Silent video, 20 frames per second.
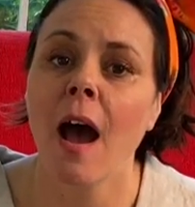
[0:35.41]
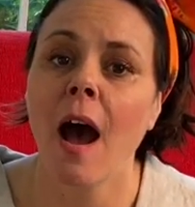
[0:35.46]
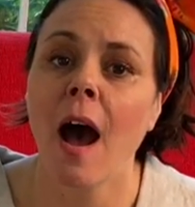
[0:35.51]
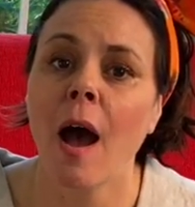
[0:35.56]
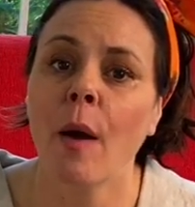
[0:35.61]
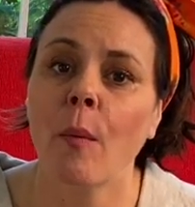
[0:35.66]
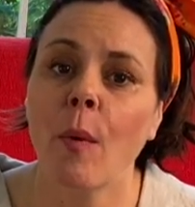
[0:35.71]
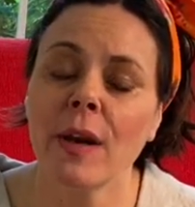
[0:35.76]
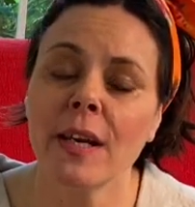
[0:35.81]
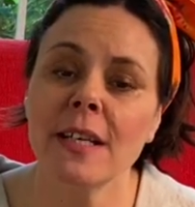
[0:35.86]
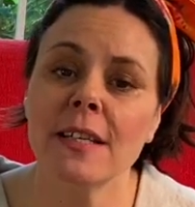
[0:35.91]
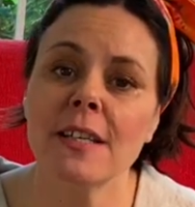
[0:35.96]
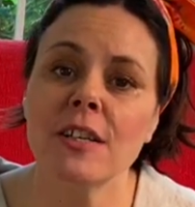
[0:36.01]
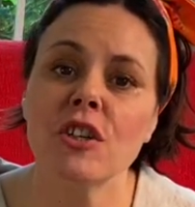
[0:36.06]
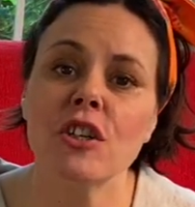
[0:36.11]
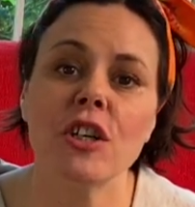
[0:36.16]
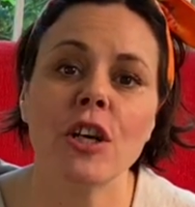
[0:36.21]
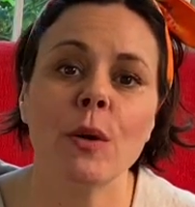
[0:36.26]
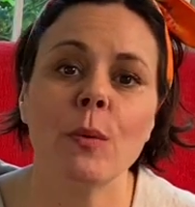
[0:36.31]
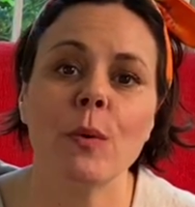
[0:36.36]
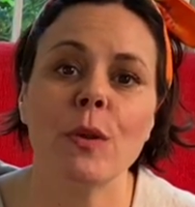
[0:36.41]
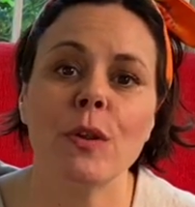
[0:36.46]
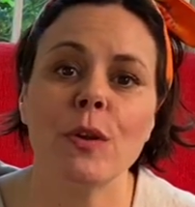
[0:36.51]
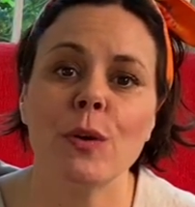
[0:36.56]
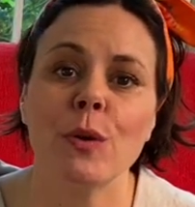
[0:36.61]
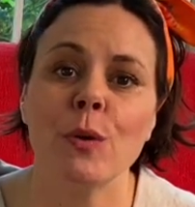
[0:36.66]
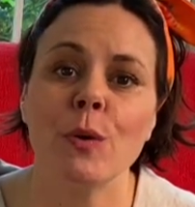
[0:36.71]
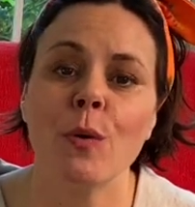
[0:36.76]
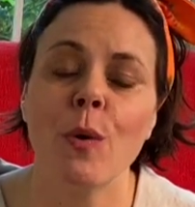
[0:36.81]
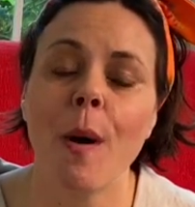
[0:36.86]
I wanted to share with
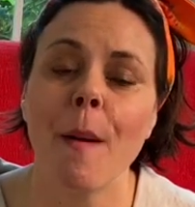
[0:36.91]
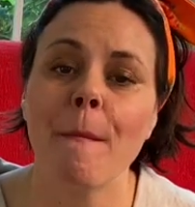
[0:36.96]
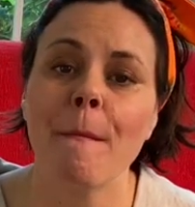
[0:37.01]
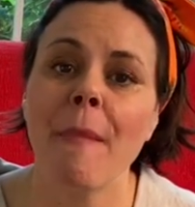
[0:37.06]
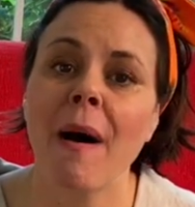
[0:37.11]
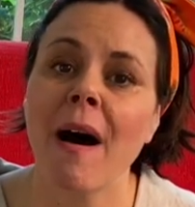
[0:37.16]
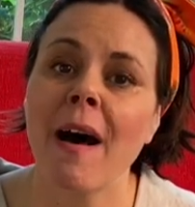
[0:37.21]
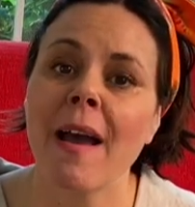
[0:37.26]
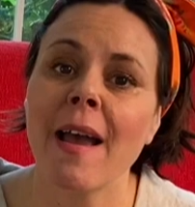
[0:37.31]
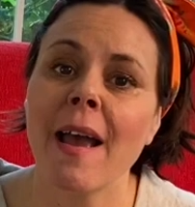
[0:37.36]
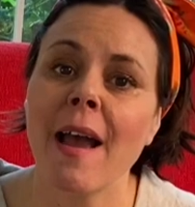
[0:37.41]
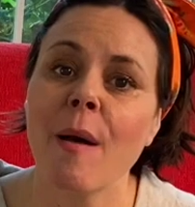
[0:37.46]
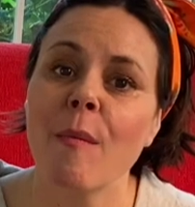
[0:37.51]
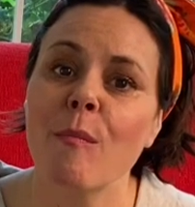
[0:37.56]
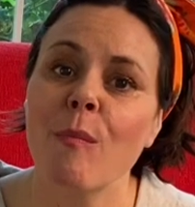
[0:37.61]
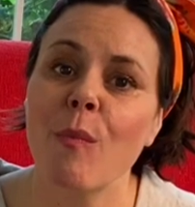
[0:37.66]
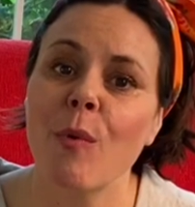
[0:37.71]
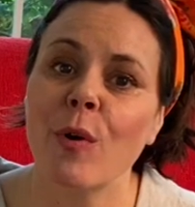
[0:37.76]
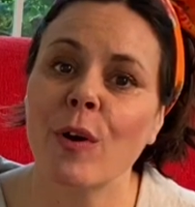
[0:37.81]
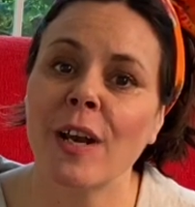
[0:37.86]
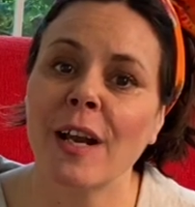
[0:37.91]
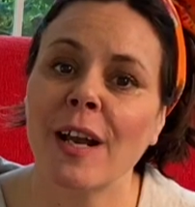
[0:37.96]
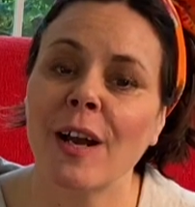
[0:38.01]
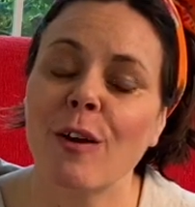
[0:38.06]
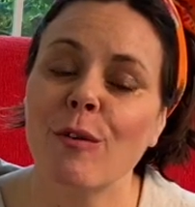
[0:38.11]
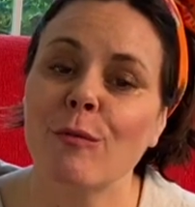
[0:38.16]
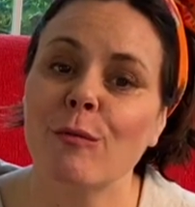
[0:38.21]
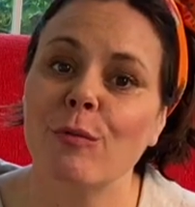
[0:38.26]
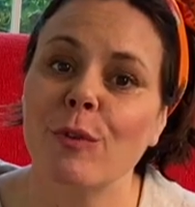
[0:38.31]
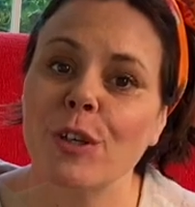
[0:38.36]
you my morning
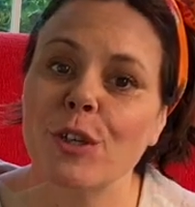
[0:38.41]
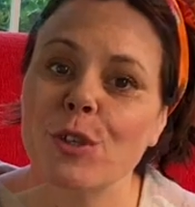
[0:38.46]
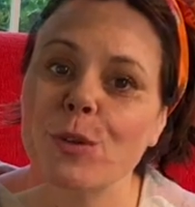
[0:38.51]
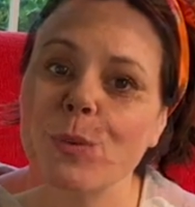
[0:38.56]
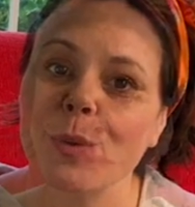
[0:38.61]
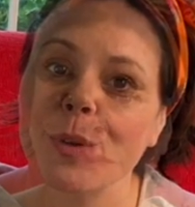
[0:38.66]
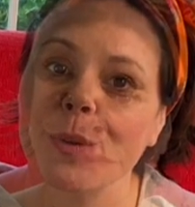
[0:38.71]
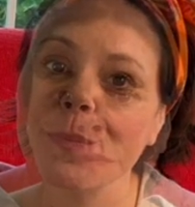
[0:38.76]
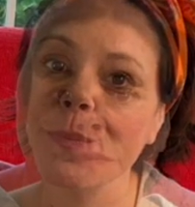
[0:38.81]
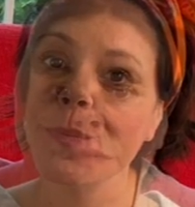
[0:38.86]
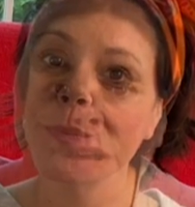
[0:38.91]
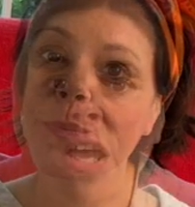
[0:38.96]
ritual.